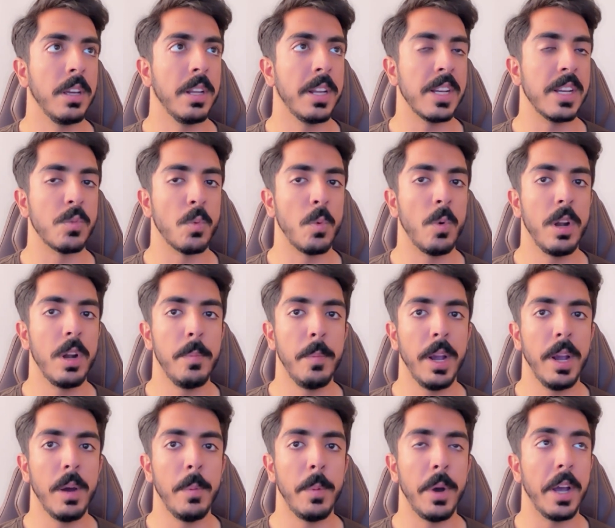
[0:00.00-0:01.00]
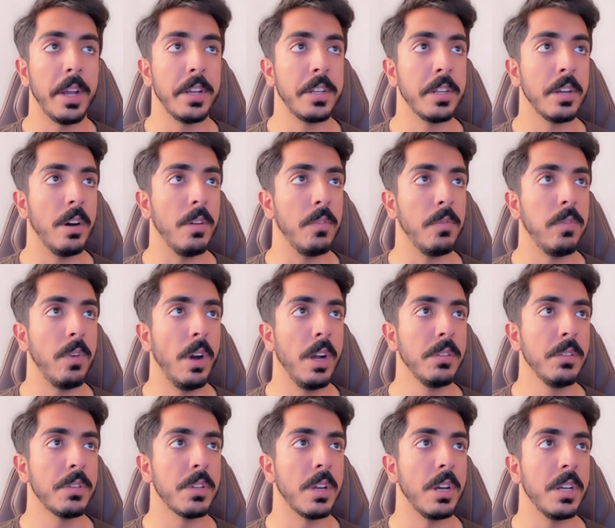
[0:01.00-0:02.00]
It has 1 megabyte of file
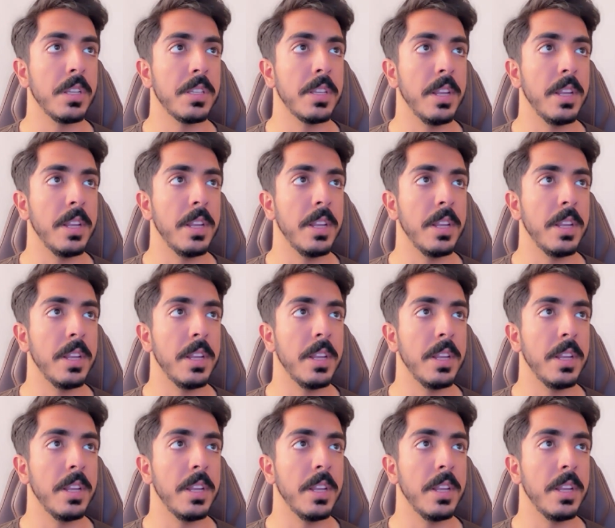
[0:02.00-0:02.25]
size,